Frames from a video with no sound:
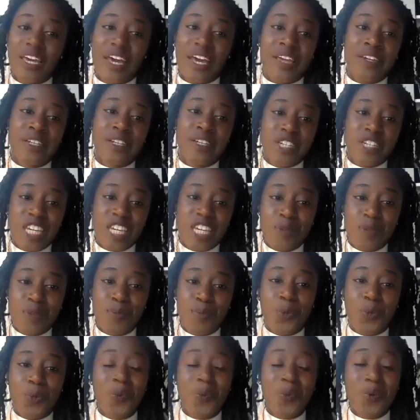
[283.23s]
and
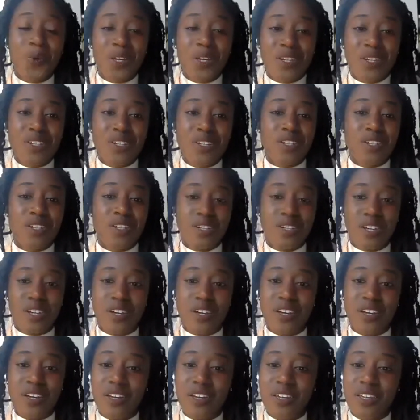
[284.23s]
deep wood
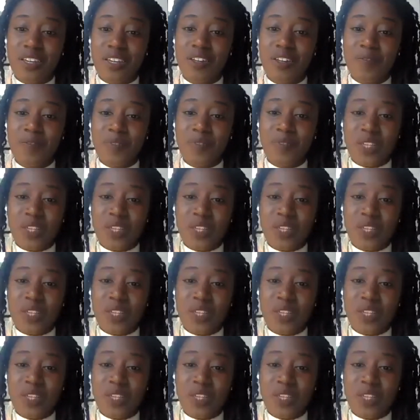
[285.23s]
dark.